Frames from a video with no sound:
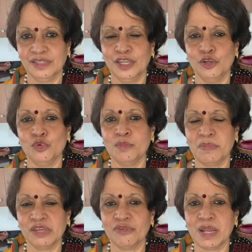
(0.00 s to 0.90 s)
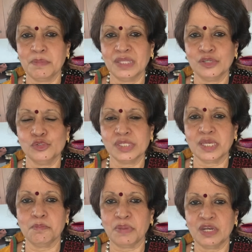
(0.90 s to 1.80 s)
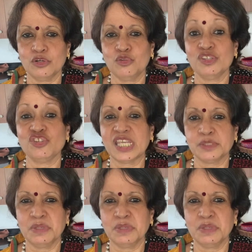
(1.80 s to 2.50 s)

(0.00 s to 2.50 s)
You know, my grandmother used to compare it to the jasmine